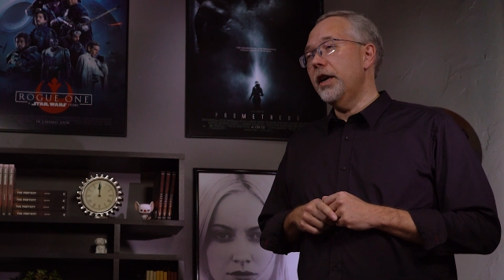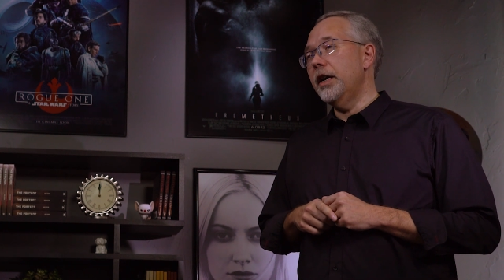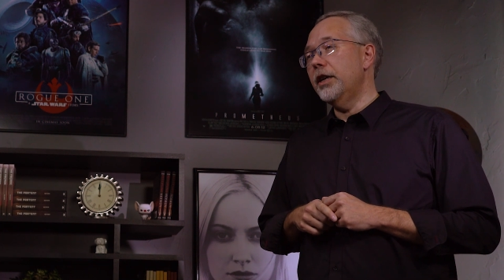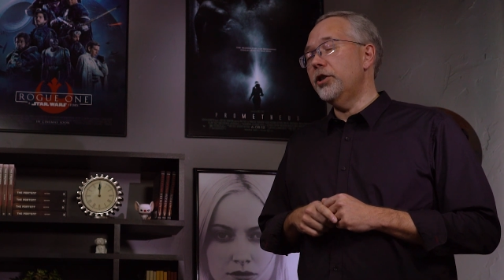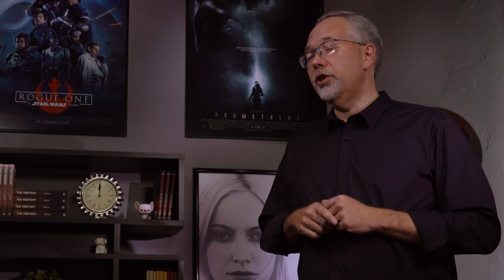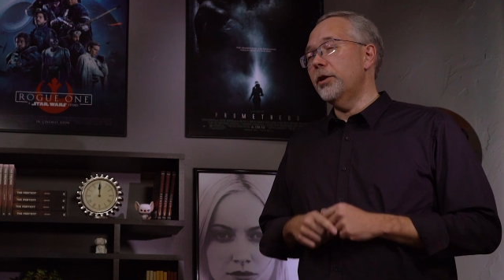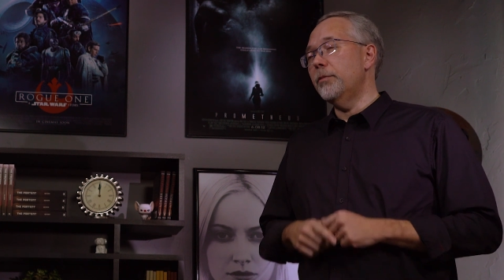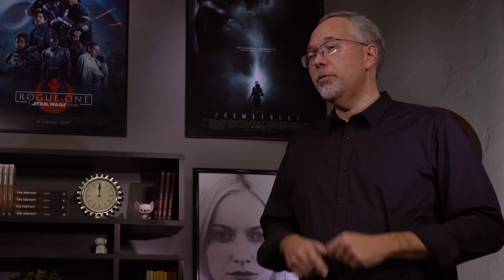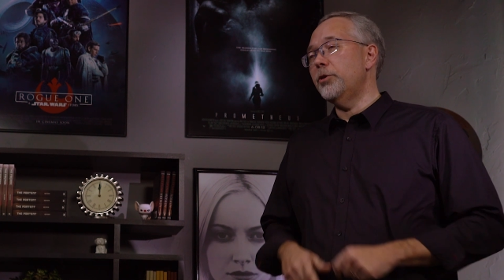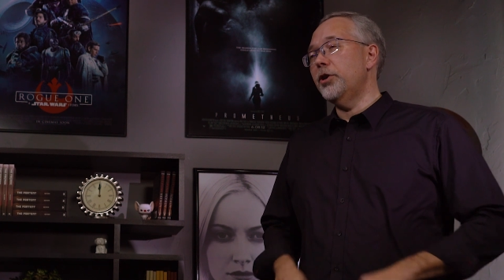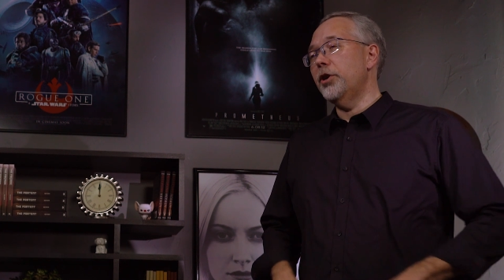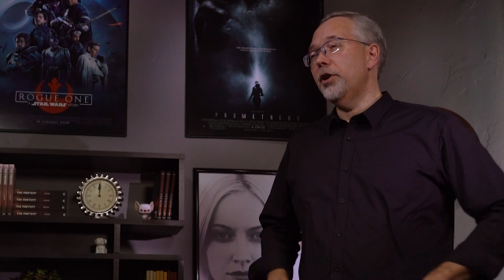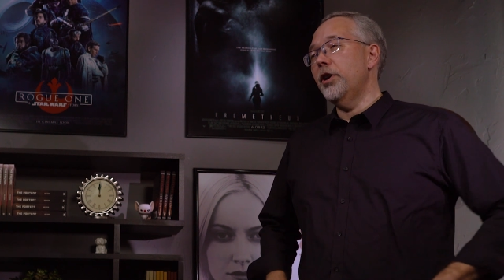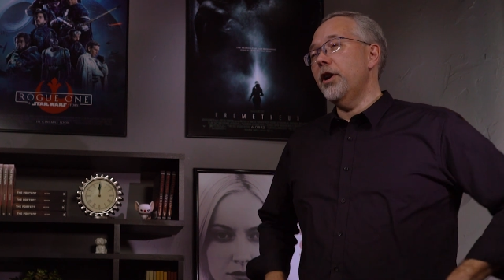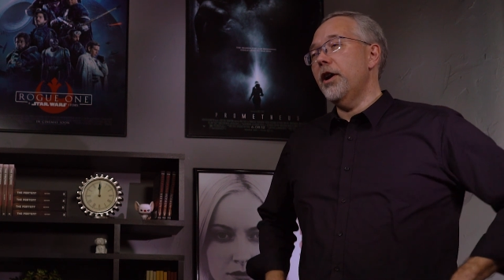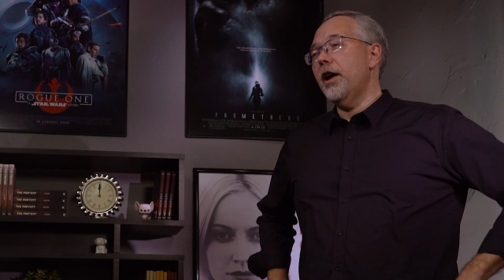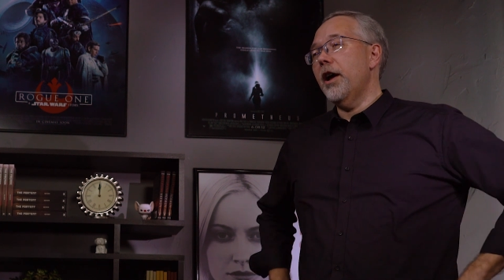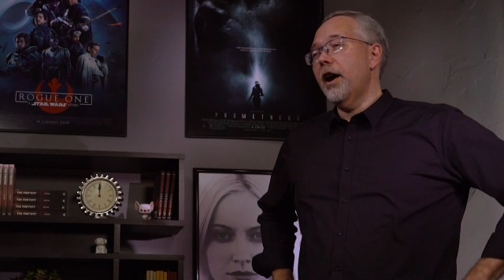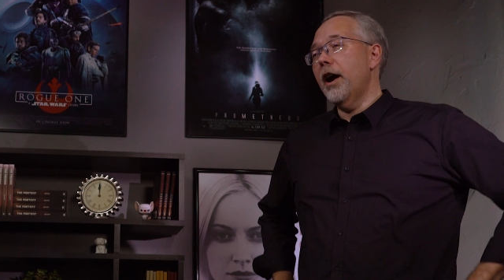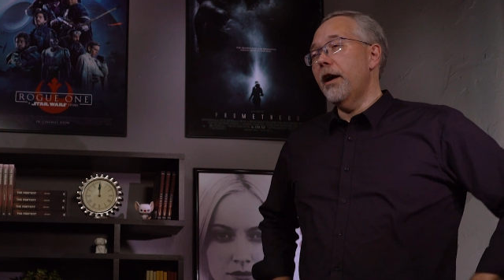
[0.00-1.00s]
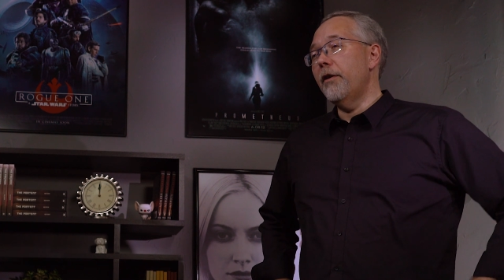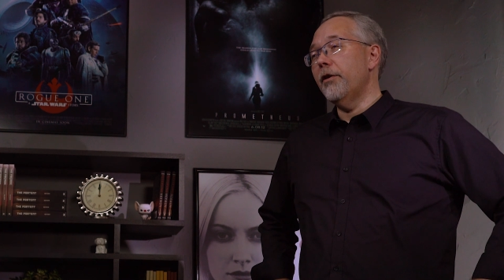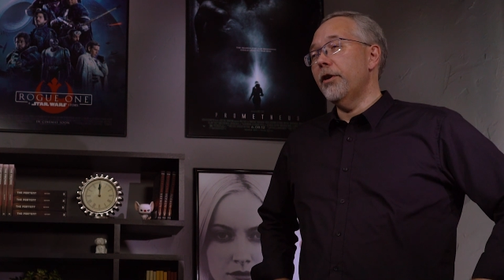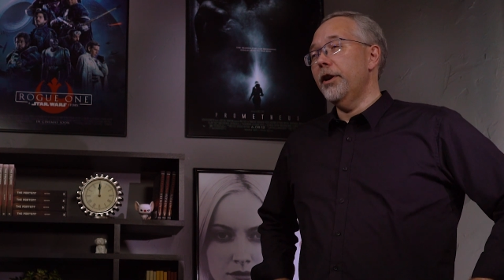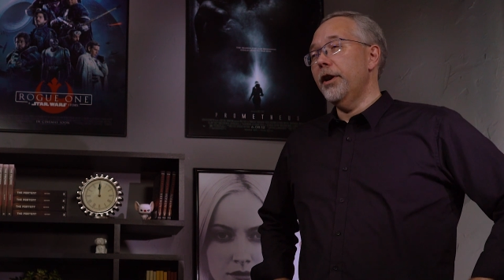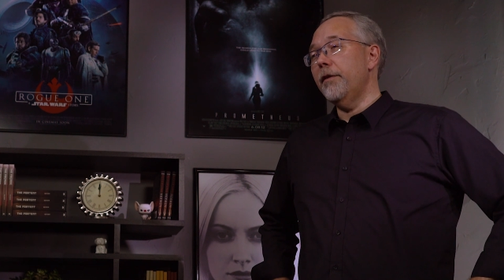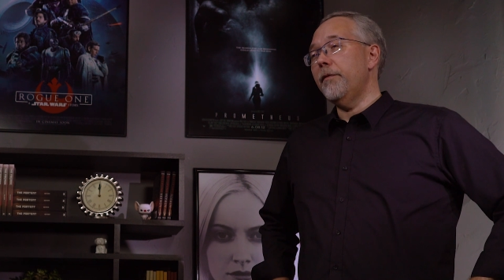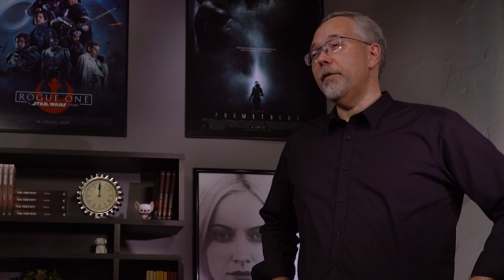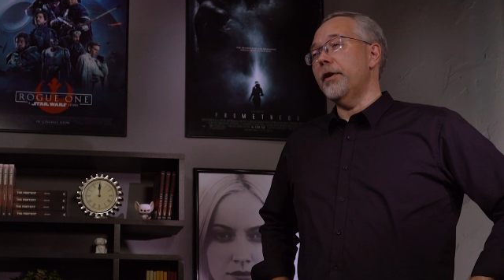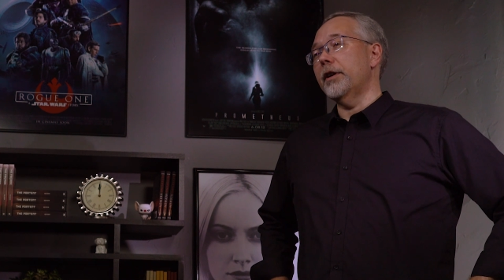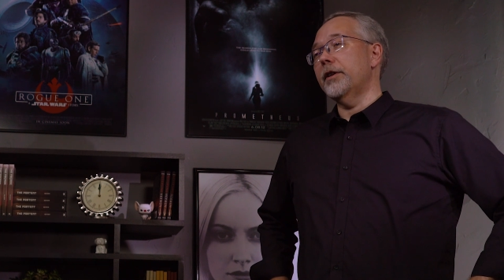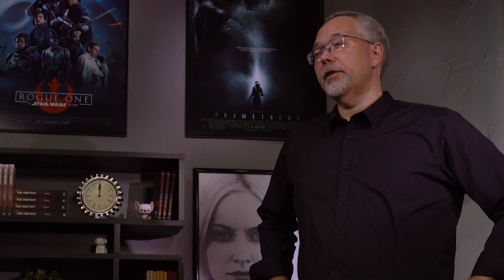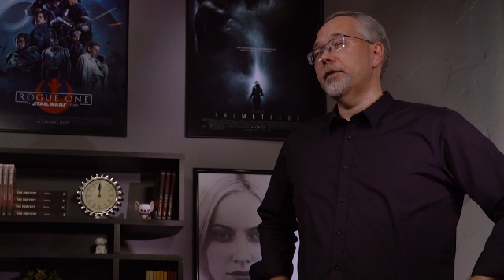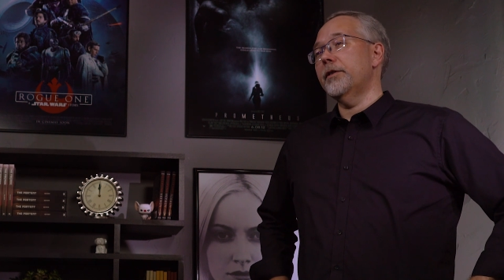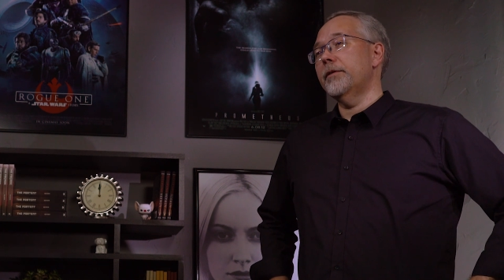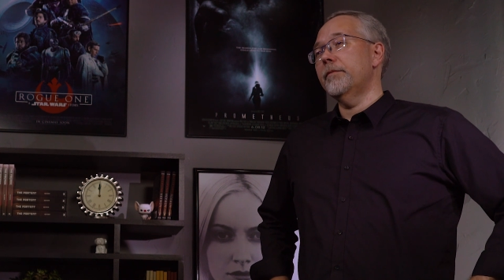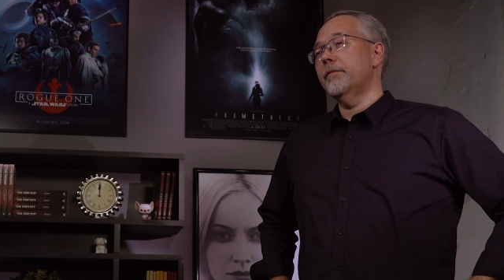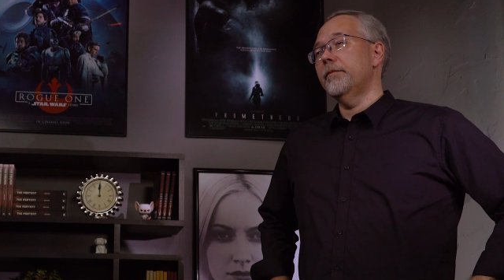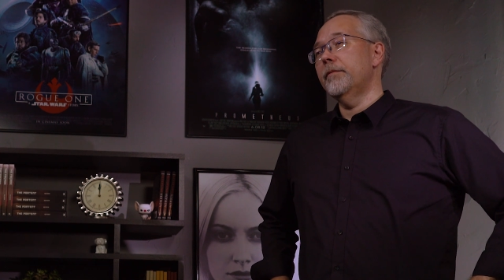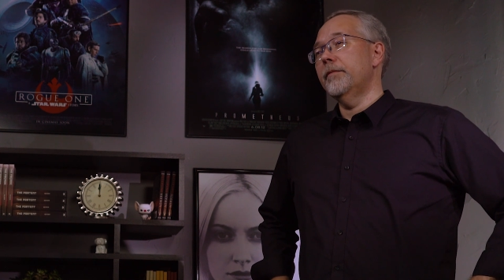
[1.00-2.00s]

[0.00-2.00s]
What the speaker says: Egyptian hieroglyphics?